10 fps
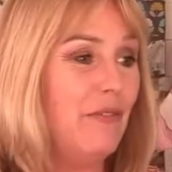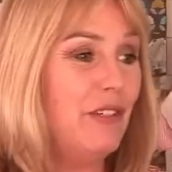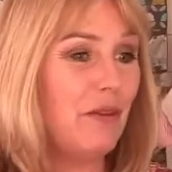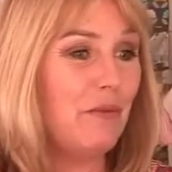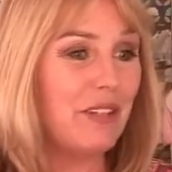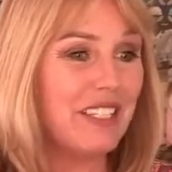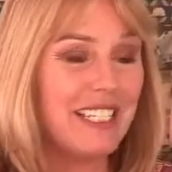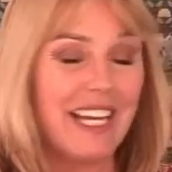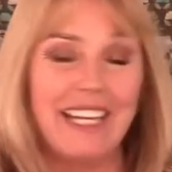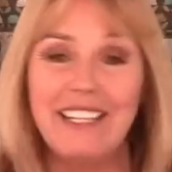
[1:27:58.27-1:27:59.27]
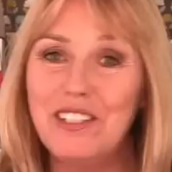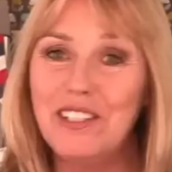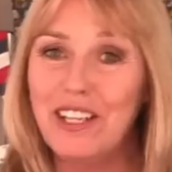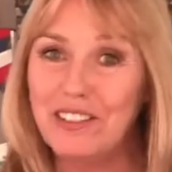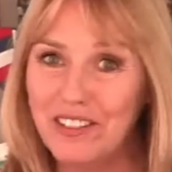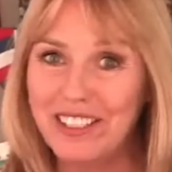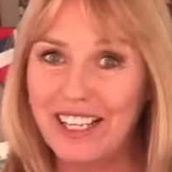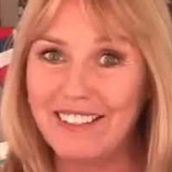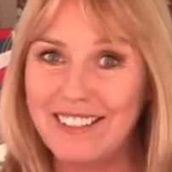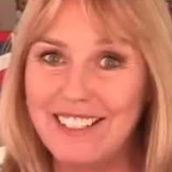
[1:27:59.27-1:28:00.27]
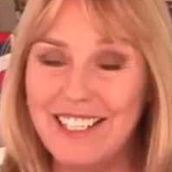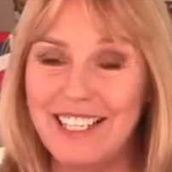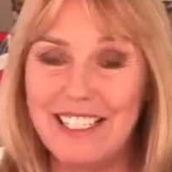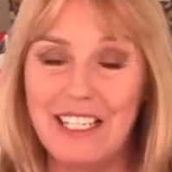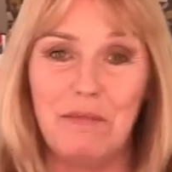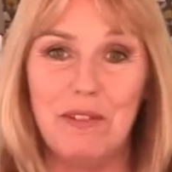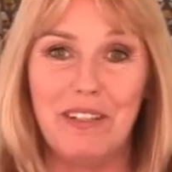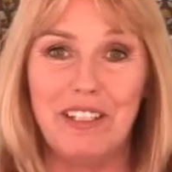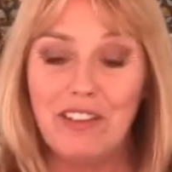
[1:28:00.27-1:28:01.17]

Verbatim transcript: If you don't want to stay, then you can cancel at any time as well.